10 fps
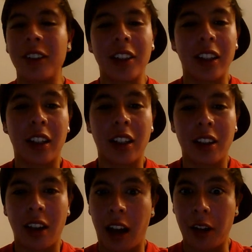He's like,
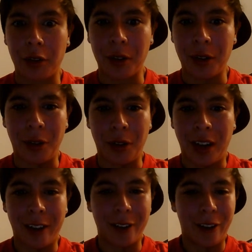I don't
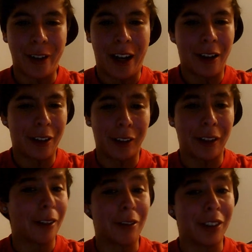know how your
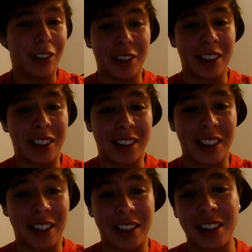grandfather's gonna
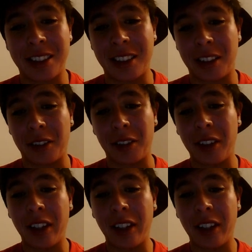take this. And